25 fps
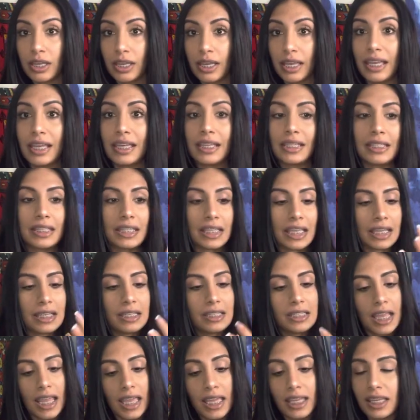is
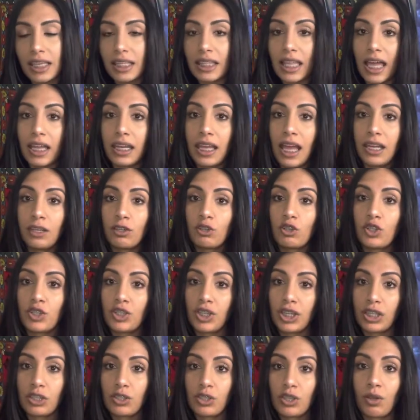intaking that
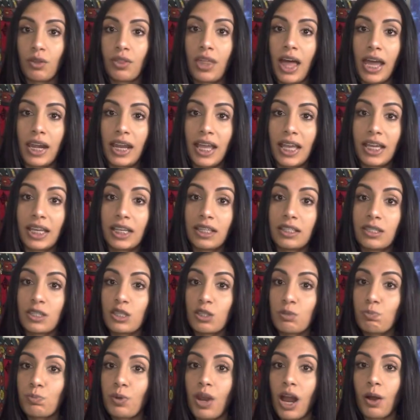energy so that it can
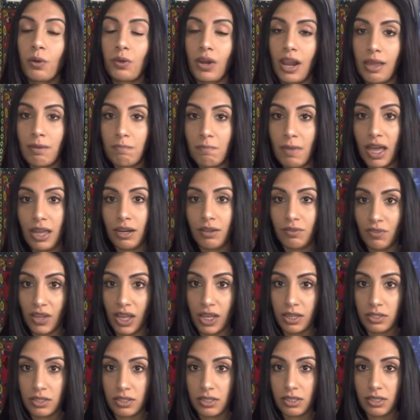sprout and
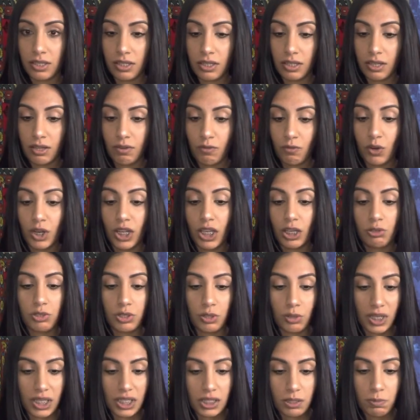manifest for you
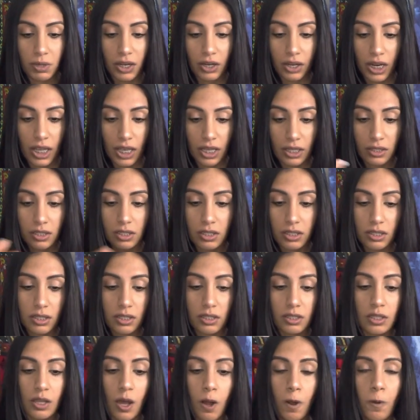to experience.
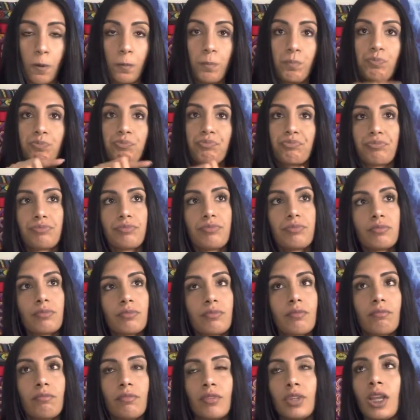So
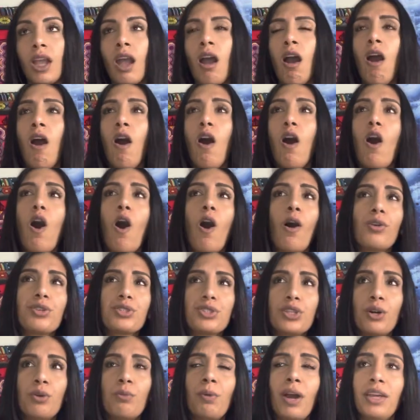
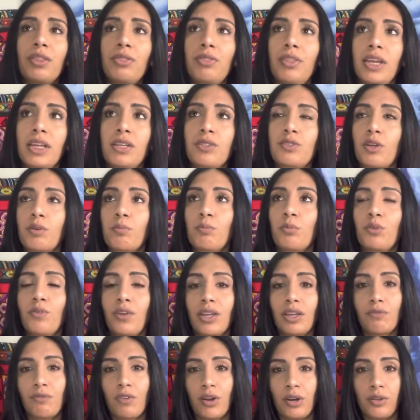also why things are
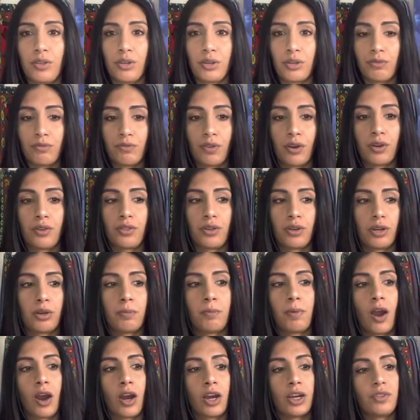moving farther and farther
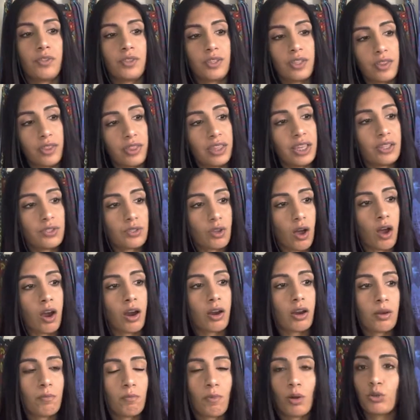apart, that these
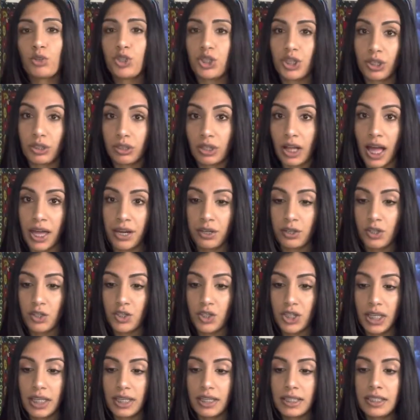are emotional
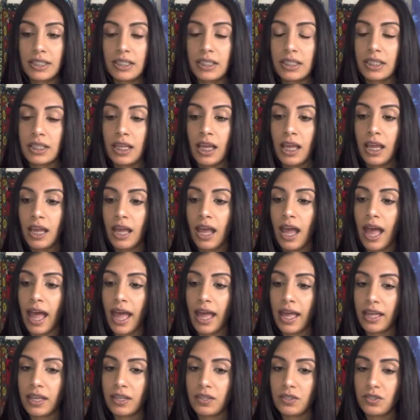energies,
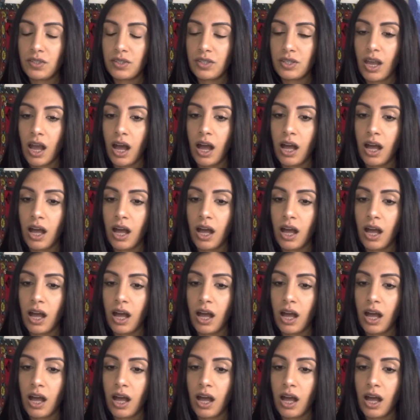and